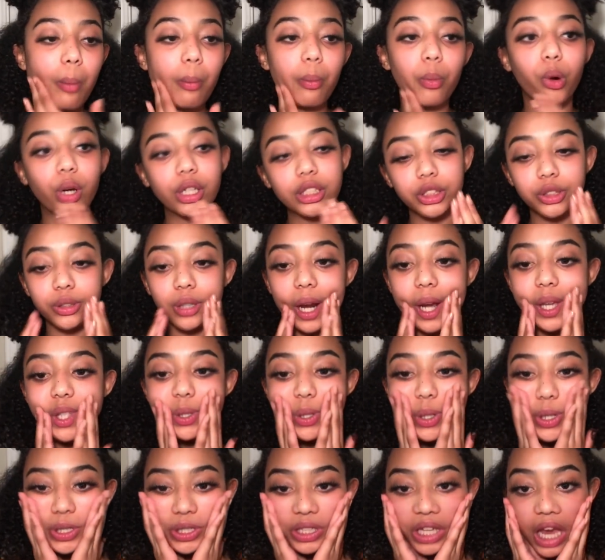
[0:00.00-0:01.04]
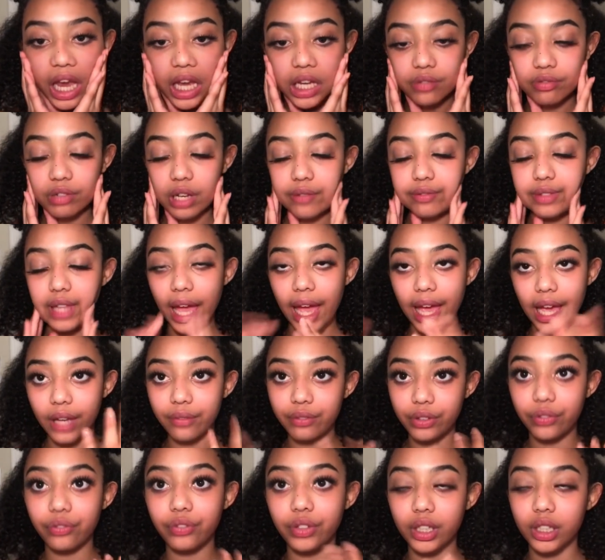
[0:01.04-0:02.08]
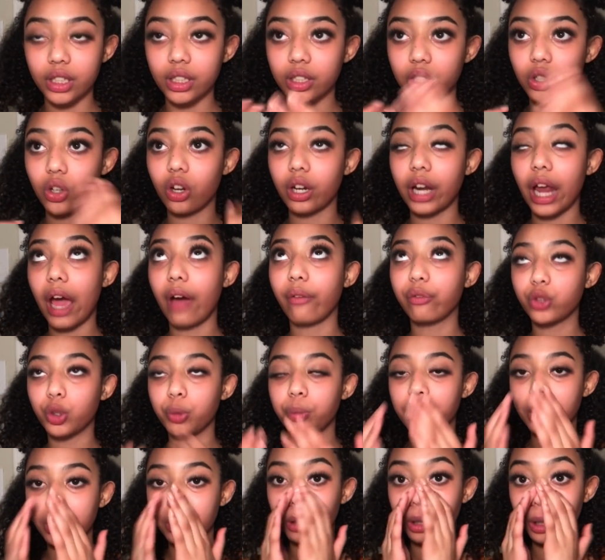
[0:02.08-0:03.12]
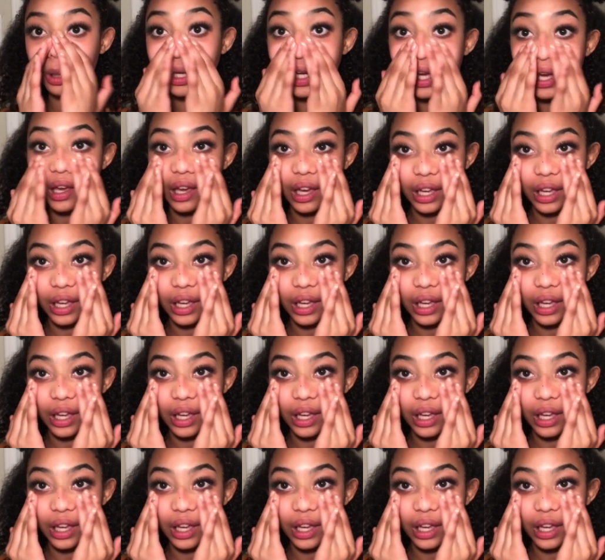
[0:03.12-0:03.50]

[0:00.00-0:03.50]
moisturizers kind of have that heavy feeling on after you put it on.